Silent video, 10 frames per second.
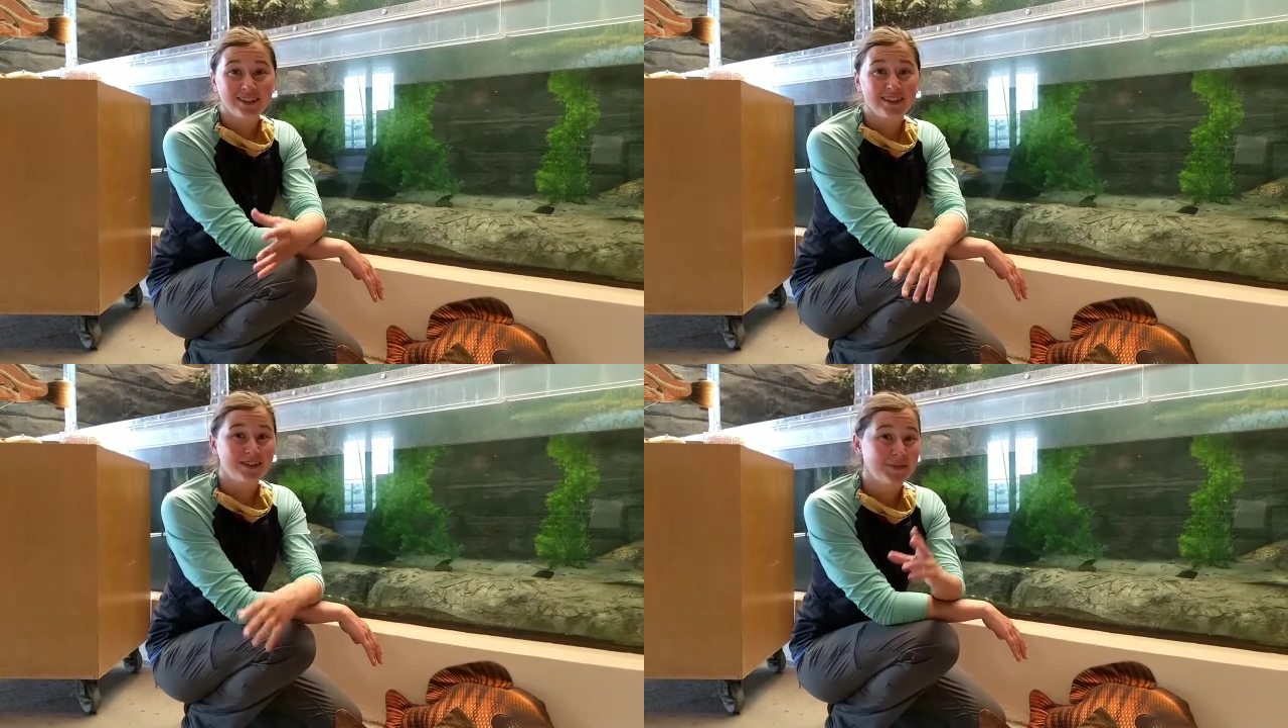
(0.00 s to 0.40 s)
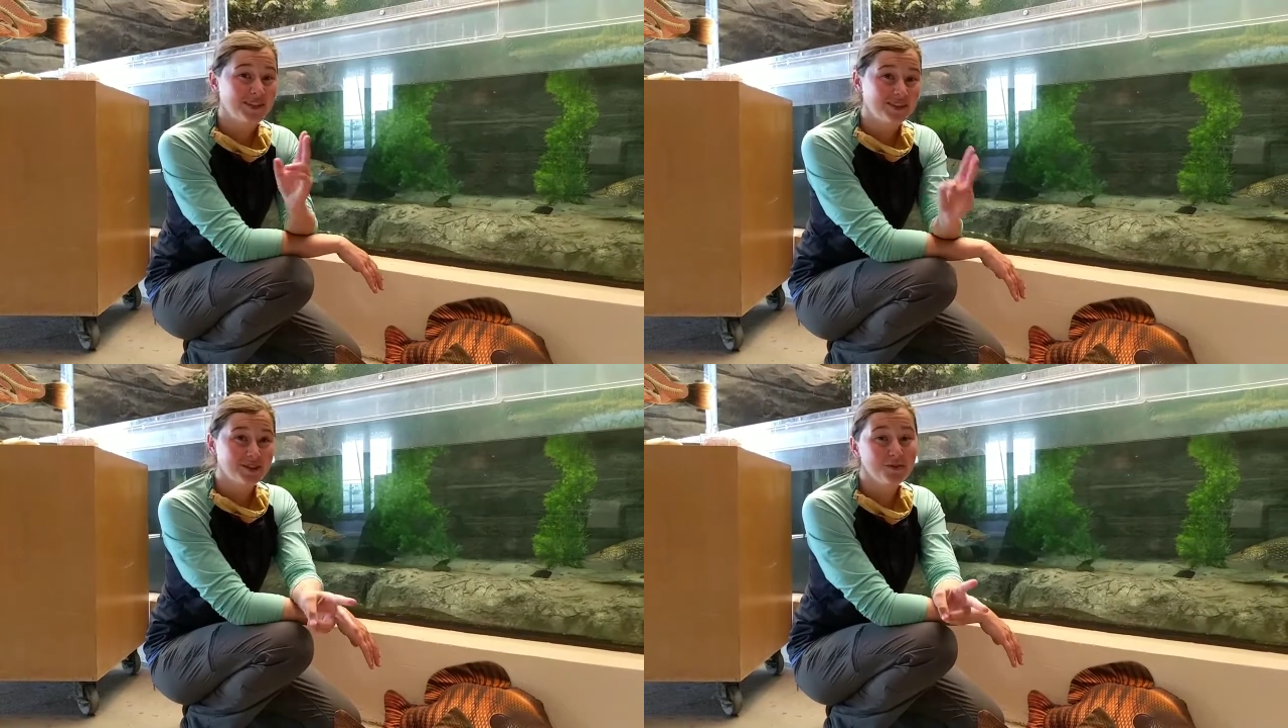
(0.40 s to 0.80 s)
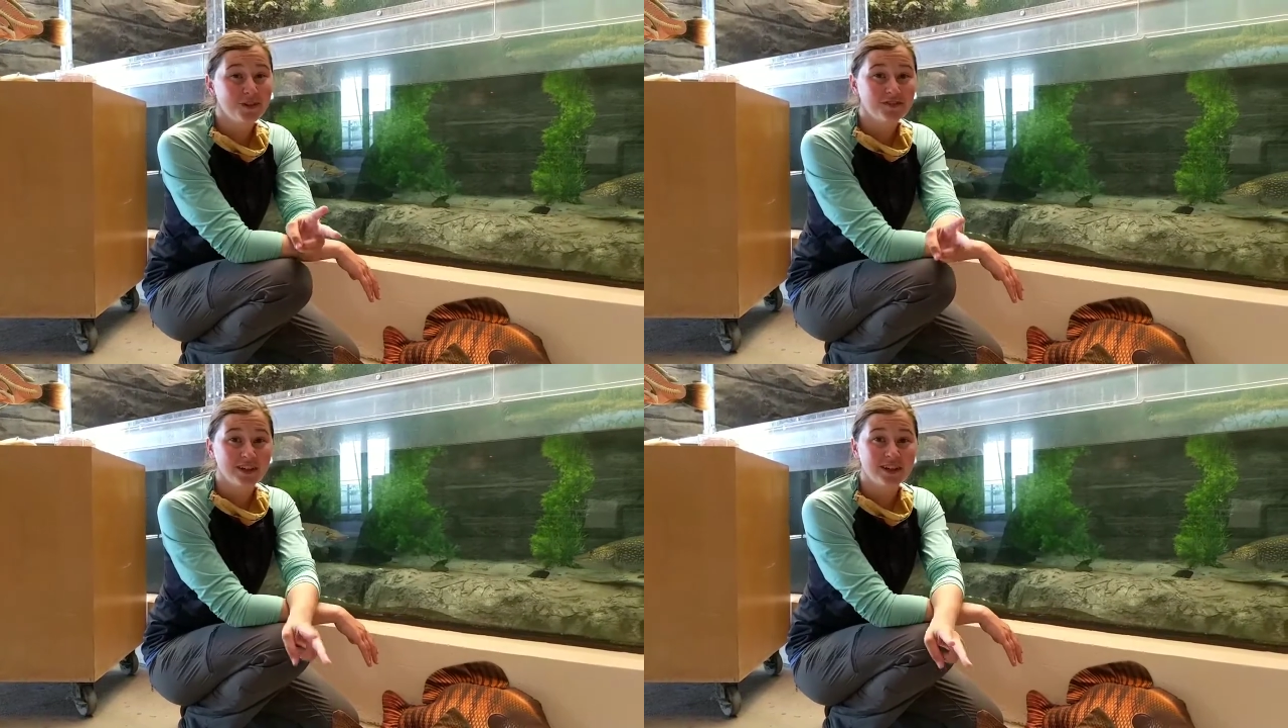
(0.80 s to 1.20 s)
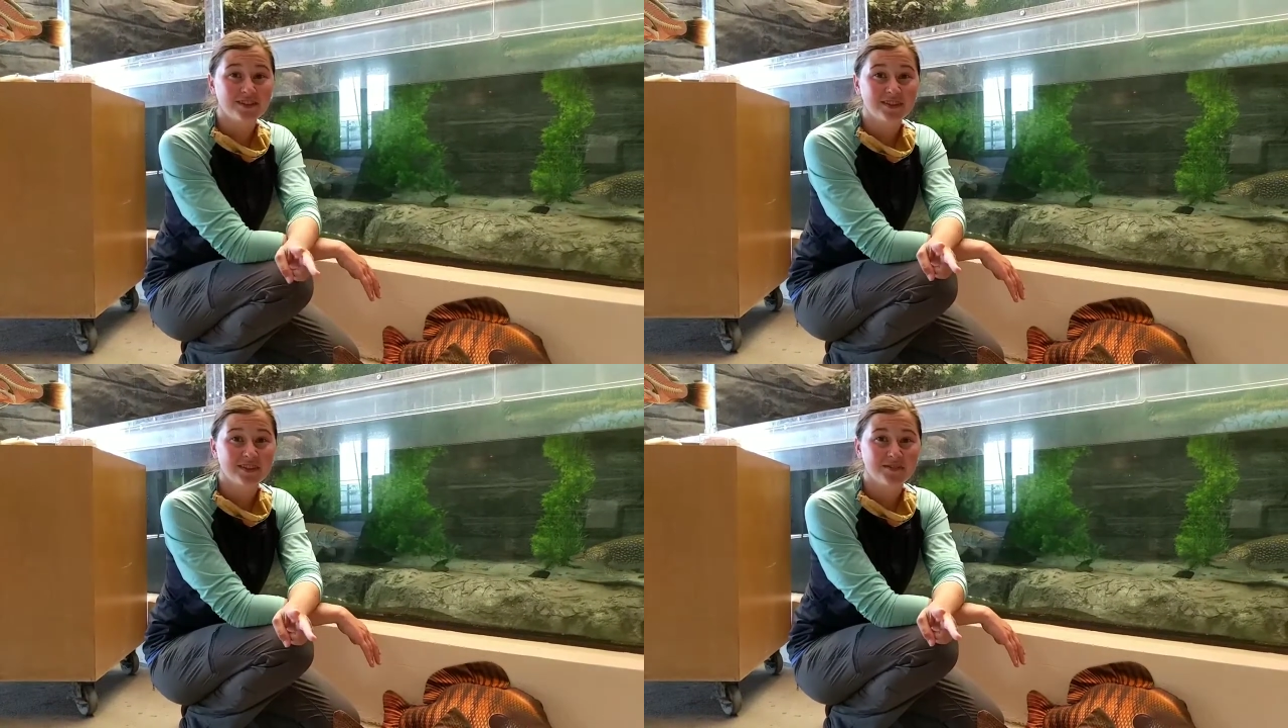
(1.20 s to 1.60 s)
There will be 2 more videos
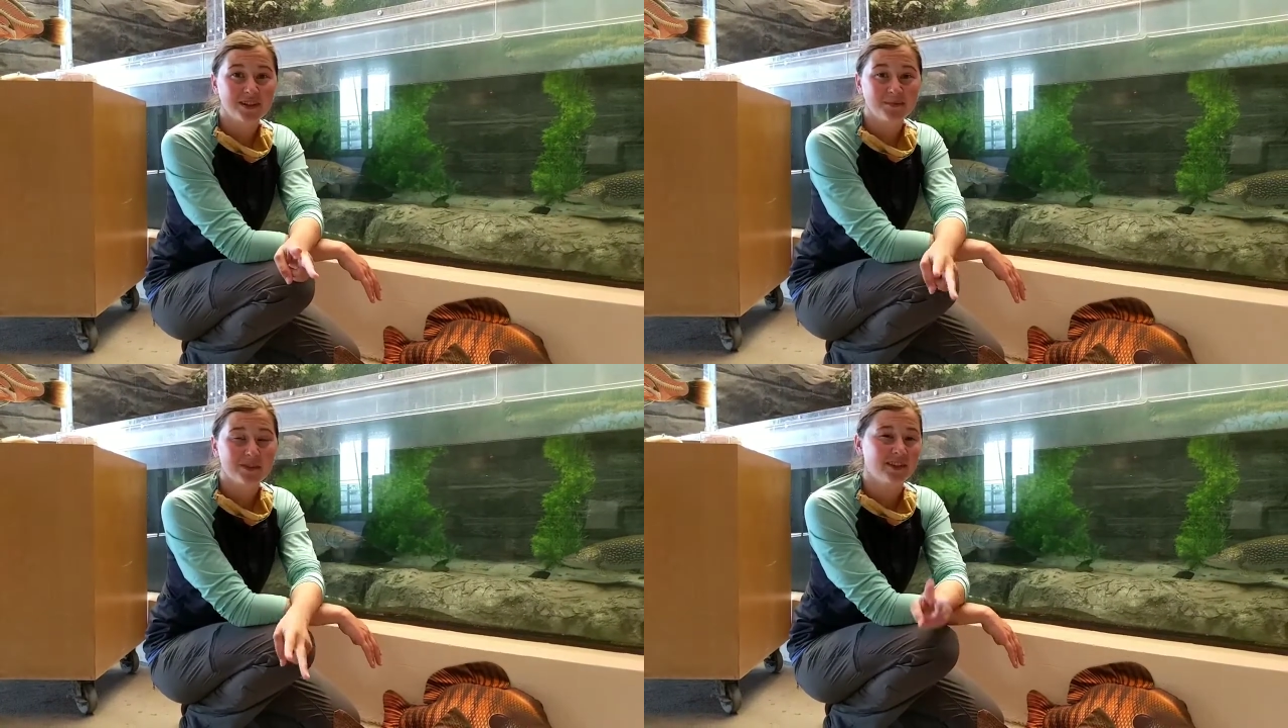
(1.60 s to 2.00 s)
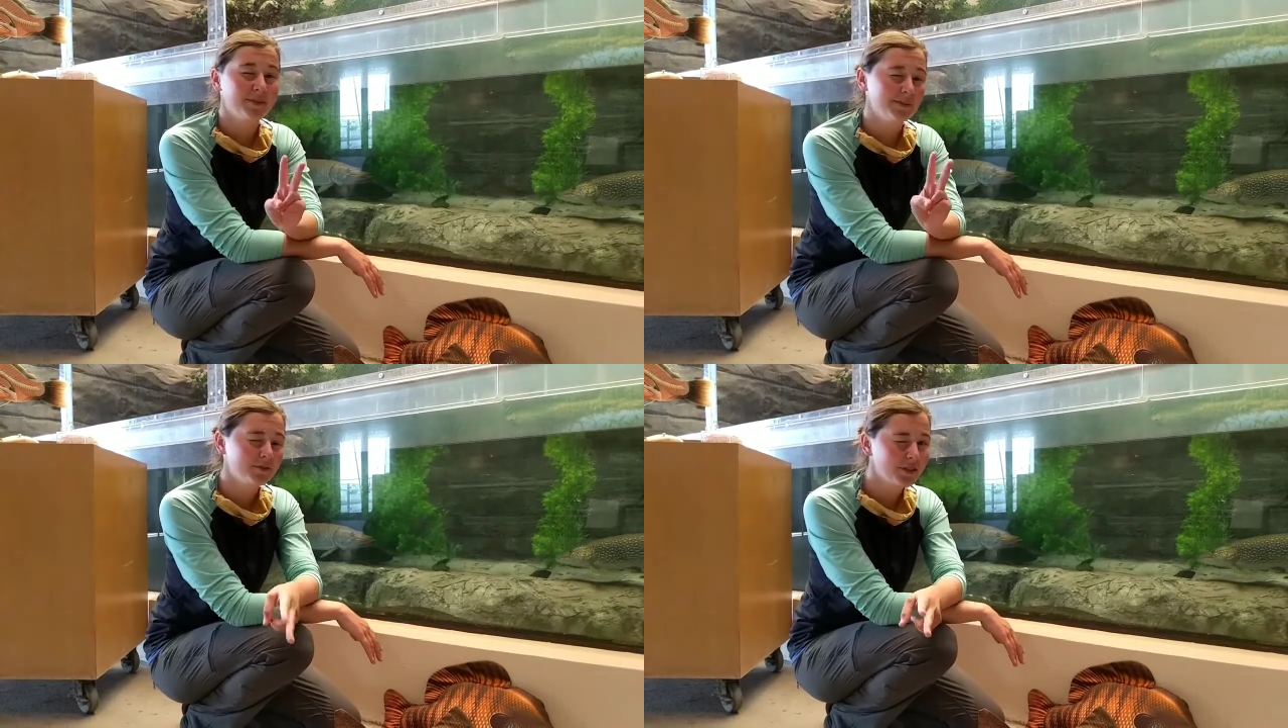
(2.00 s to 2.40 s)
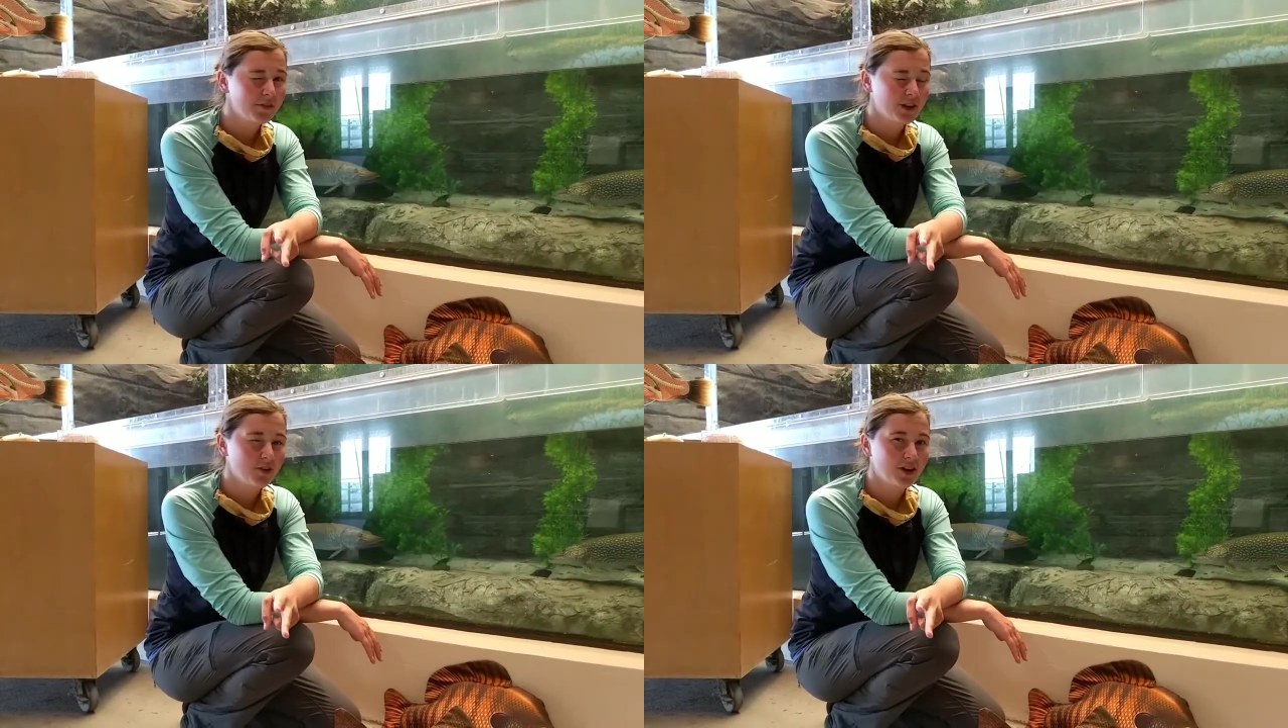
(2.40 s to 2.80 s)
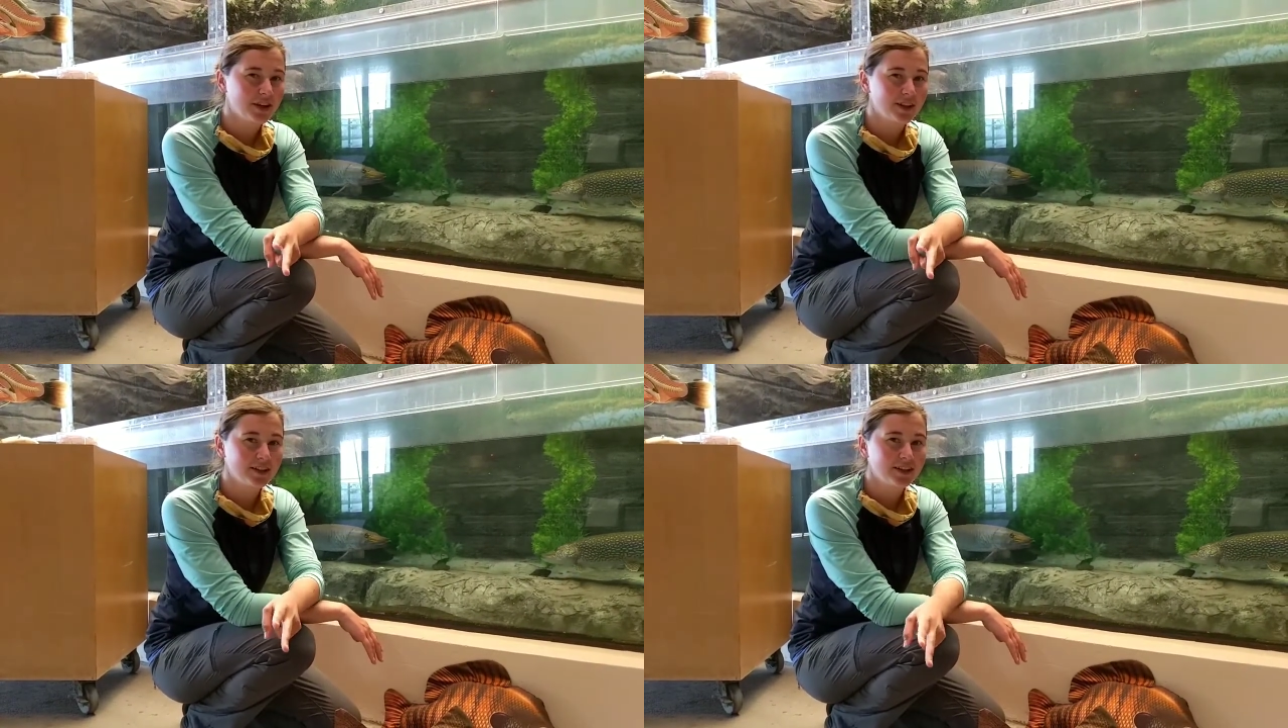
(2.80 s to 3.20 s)
this week, but they'll be
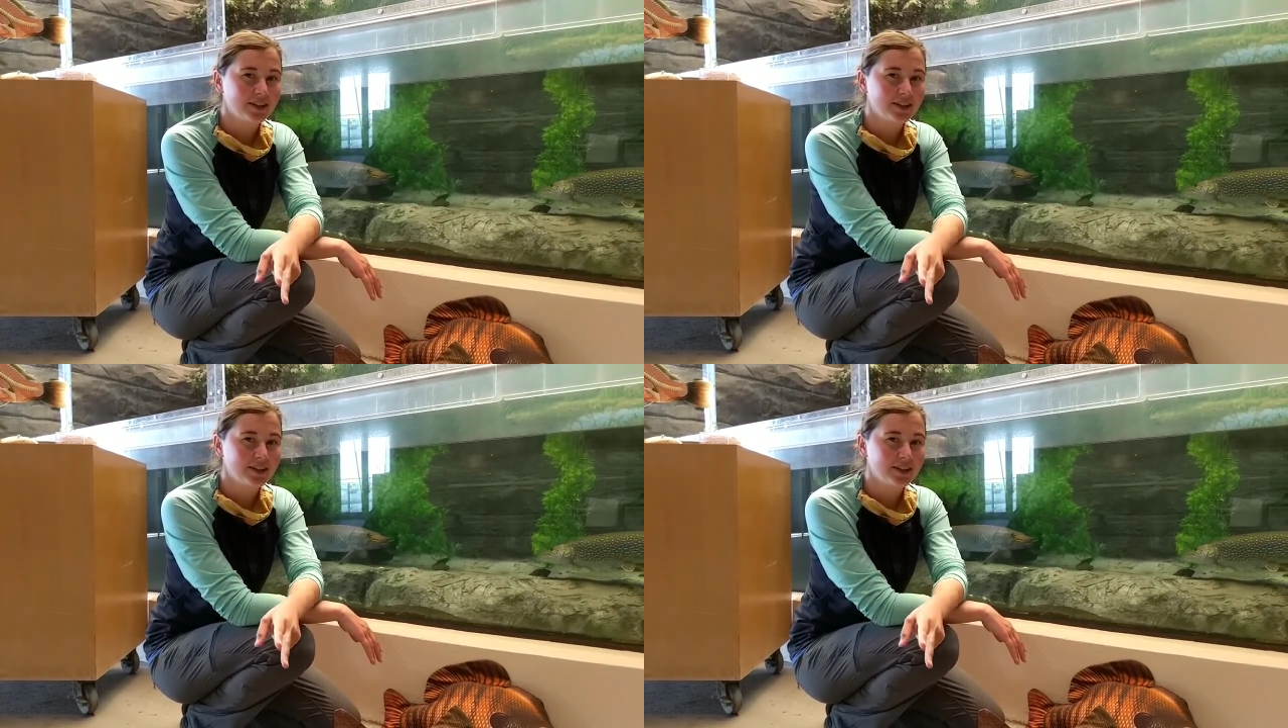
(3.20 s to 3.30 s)
pre-recorded.